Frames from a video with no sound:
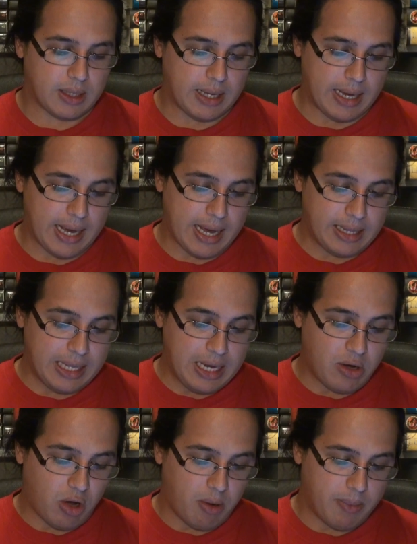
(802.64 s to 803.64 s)
they
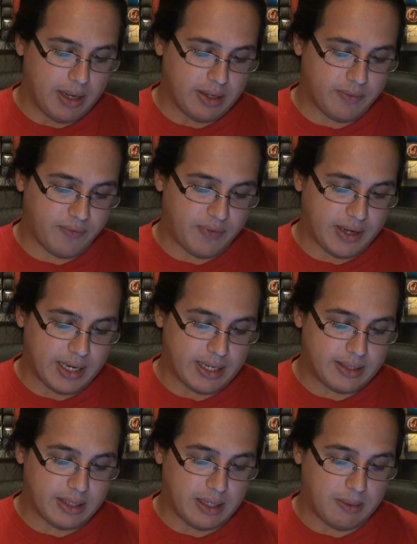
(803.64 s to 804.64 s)
comment
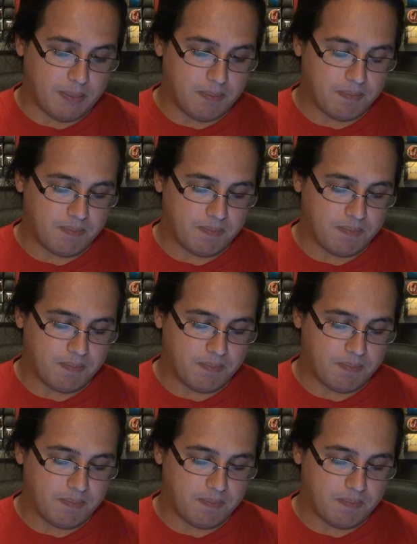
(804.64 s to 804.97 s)
that there